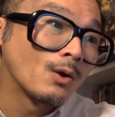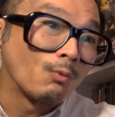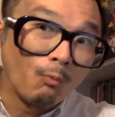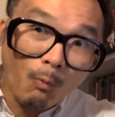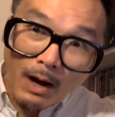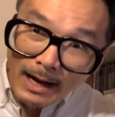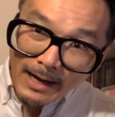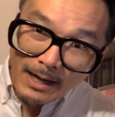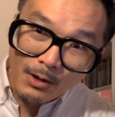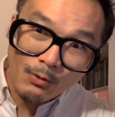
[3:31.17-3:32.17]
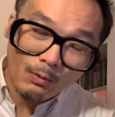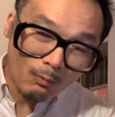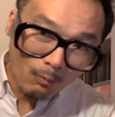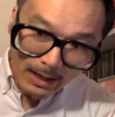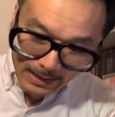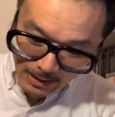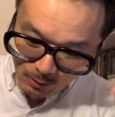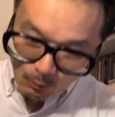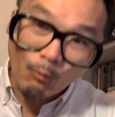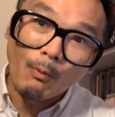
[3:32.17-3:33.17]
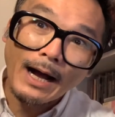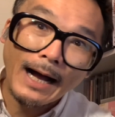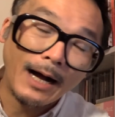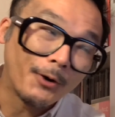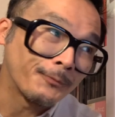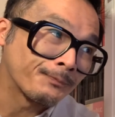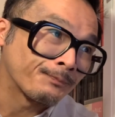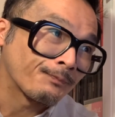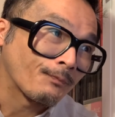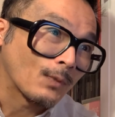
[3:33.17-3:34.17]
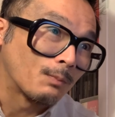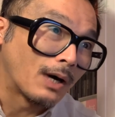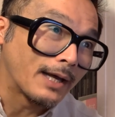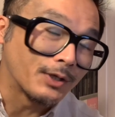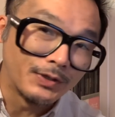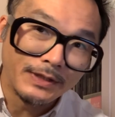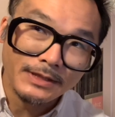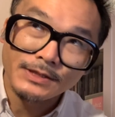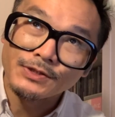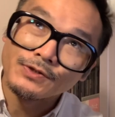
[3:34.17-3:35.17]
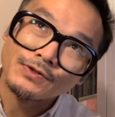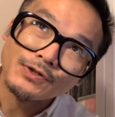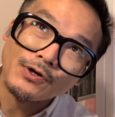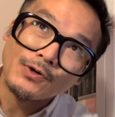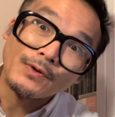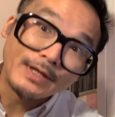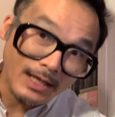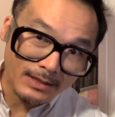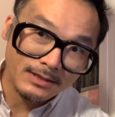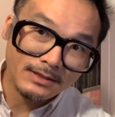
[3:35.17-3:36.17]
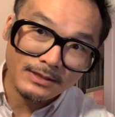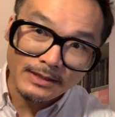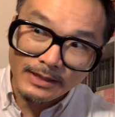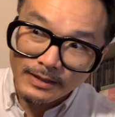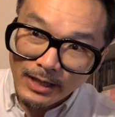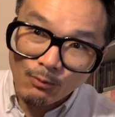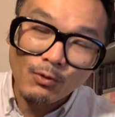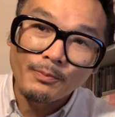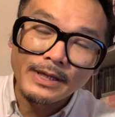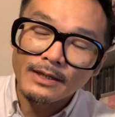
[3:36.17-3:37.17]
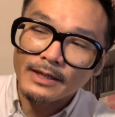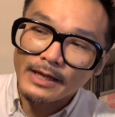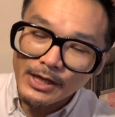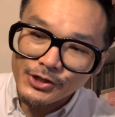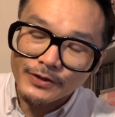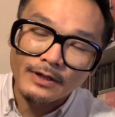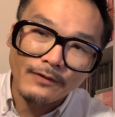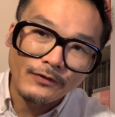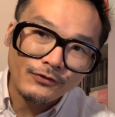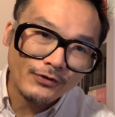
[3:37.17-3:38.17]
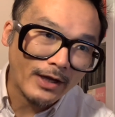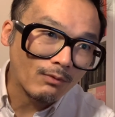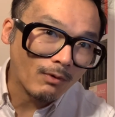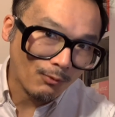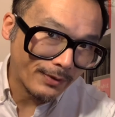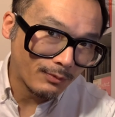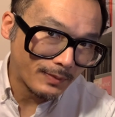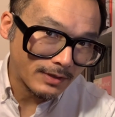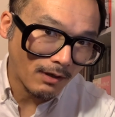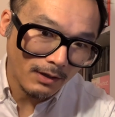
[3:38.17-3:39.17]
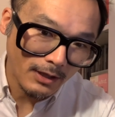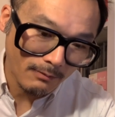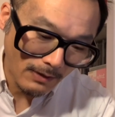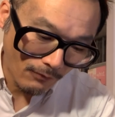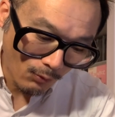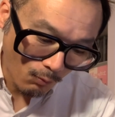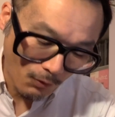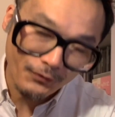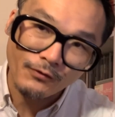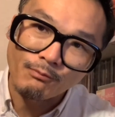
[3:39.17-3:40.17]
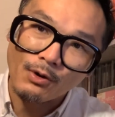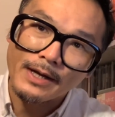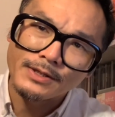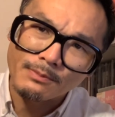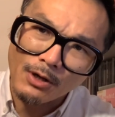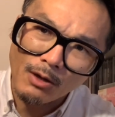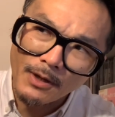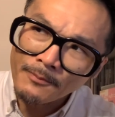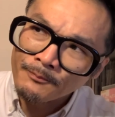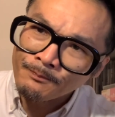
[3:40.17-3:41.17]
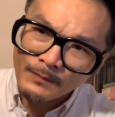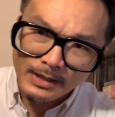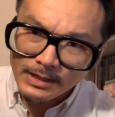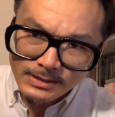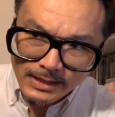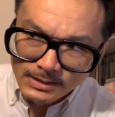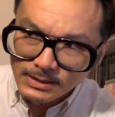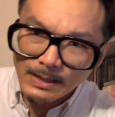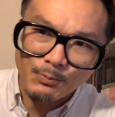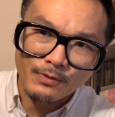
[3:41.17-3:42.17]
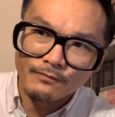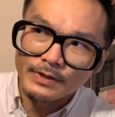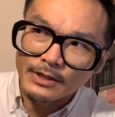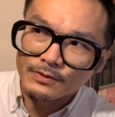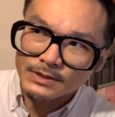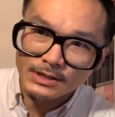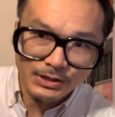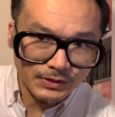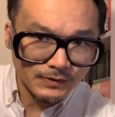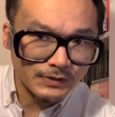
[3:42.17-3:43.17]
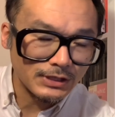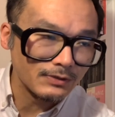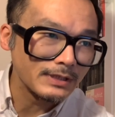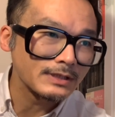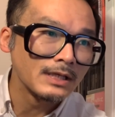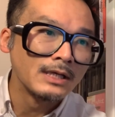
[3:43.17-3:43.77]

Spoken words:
Wow. My goodness. So yes, there will be an occasion on this channel where we will be talking about the works of Brian De Palma in a separate video discussion series.